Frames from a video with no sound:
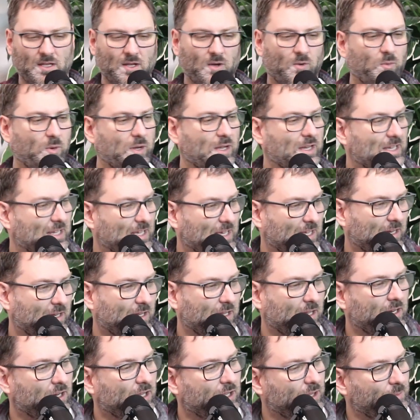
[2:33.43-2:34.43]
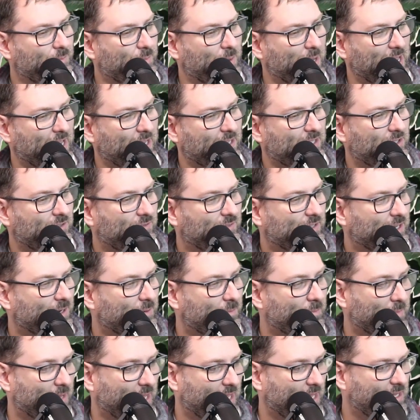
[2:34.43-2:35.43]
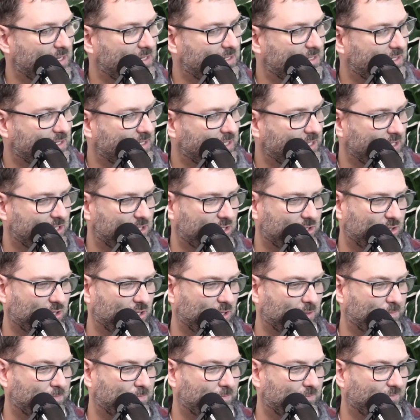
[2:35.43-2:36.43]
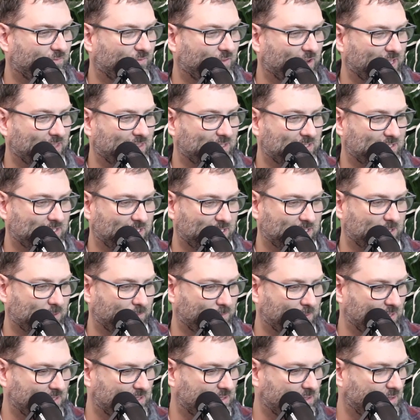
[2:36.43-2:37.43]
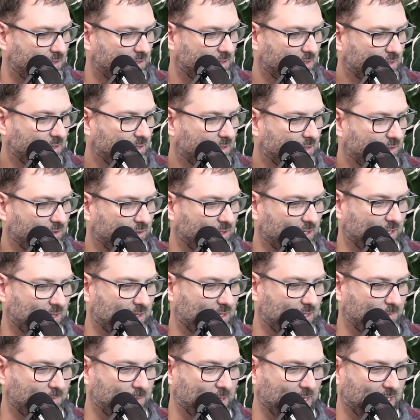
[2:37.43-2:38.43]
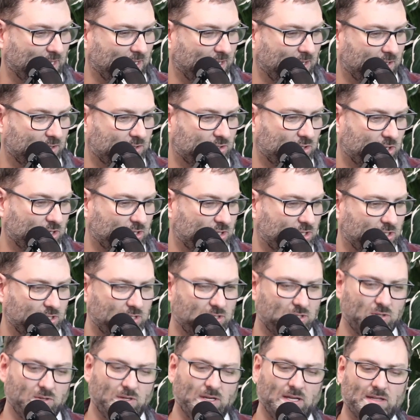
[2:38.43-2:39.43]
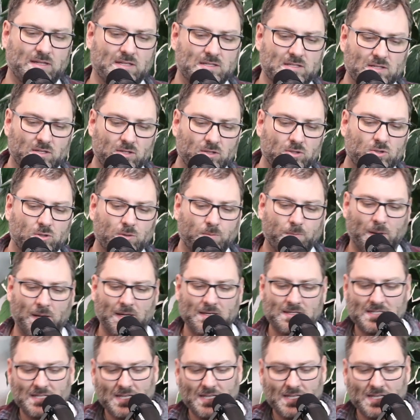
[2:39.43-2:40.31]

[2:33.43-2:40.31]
We did. And on the back, you get a maze that takes you to find the slice of pizza. You get the baking instructions. You get this little coupon.